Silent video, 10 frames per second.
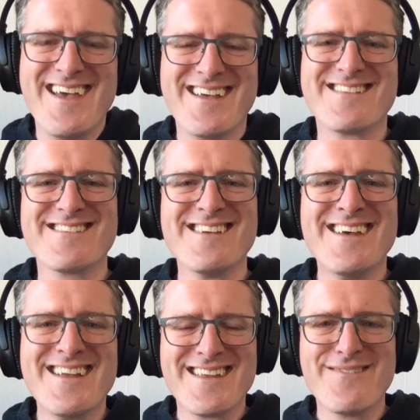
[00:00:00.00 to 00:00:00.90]
is
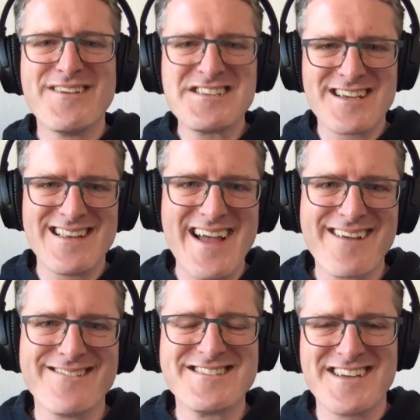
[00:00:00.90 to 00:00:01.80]
the official
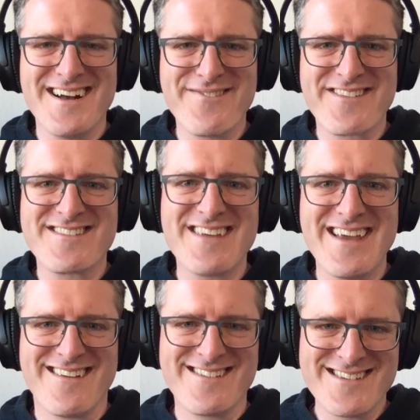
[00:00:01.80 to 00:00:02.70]
language of the
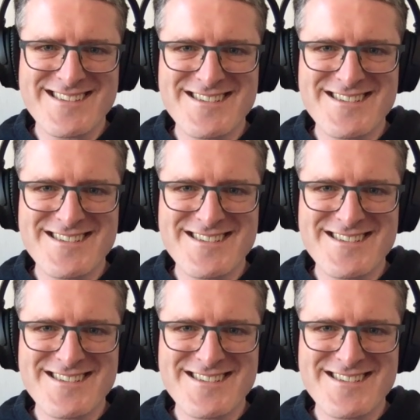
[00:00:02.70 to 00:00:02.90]
state.